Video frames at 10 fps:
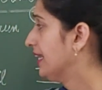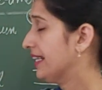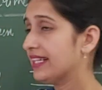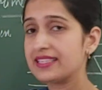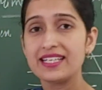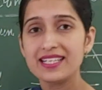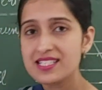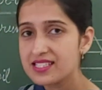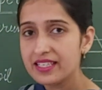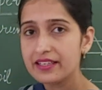Nothing
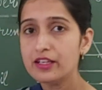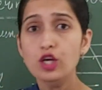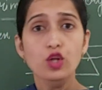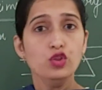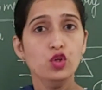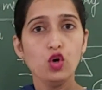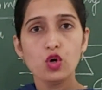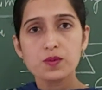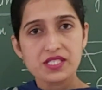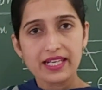is there,
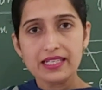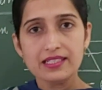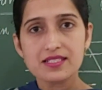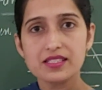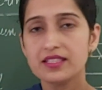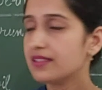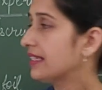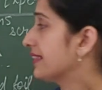no obstacle is there.